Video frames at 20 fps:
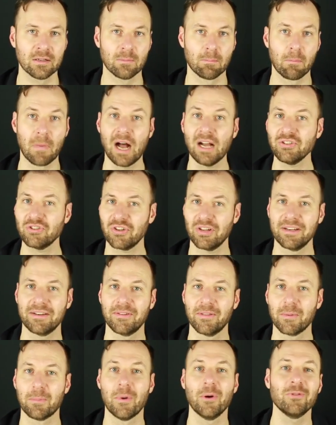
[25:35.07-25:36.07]
modulate
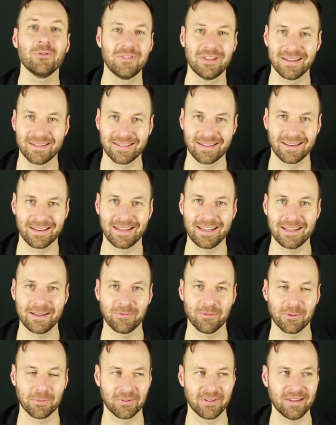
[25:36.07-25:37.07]
to the most distant key
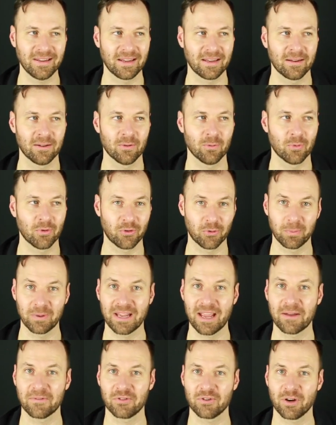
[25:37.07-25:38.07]
from C, which would
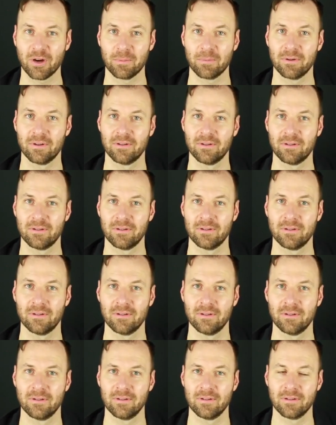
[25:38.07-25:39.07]
be F sharp?
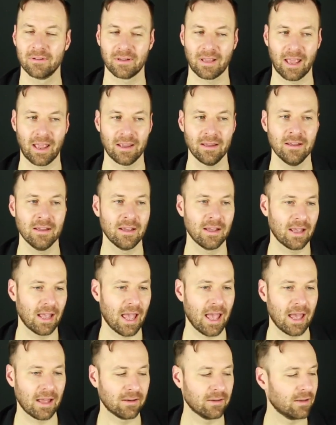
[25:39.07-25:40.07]
Okay,
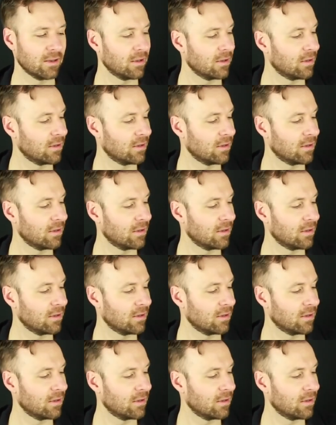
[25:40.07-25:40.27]
and